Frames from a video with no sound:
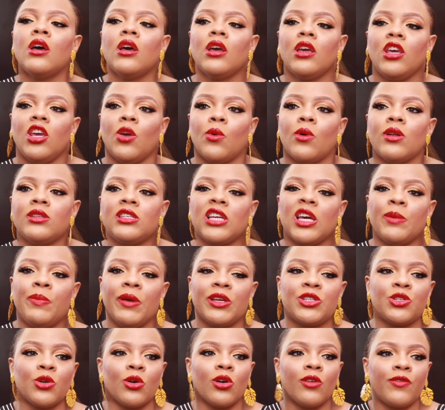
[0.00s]
you want to take a
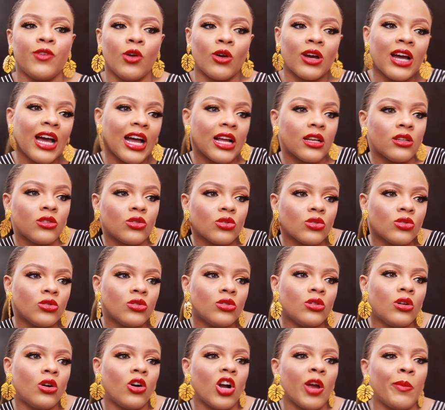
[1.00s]
picture of your
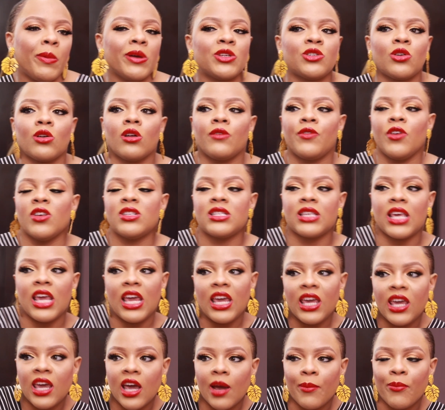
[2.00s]
candle or a picture of your
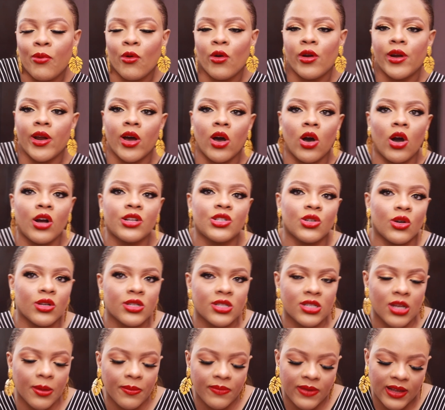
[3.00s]
skincare product or
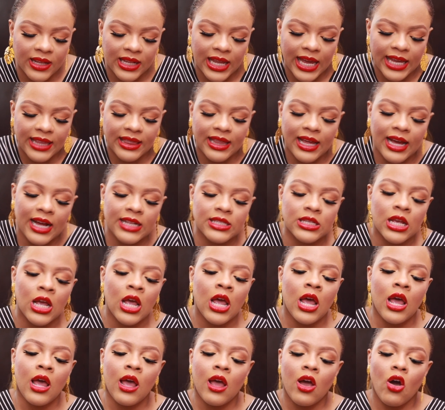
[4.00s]
something like that,
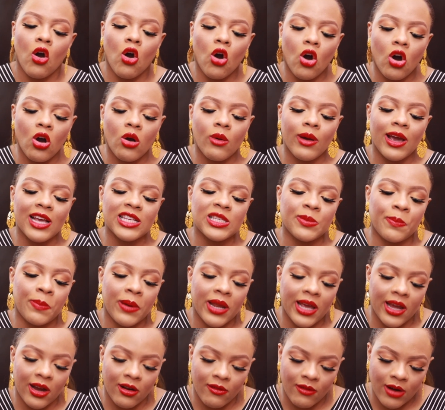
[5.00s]
always
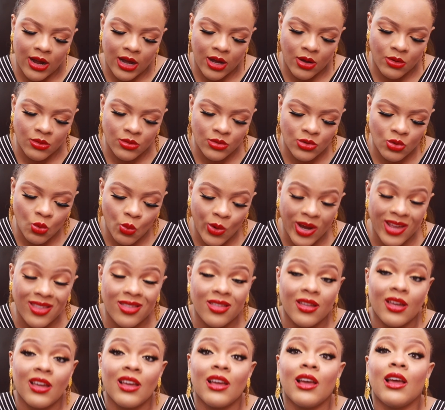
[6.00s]
play around
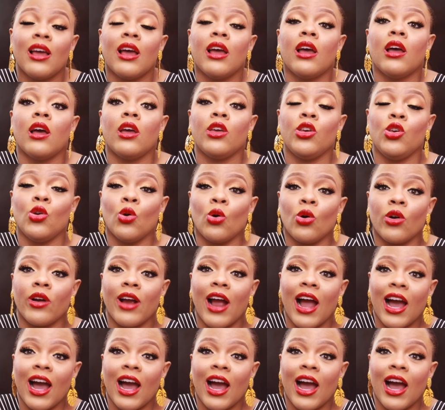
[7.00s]
with your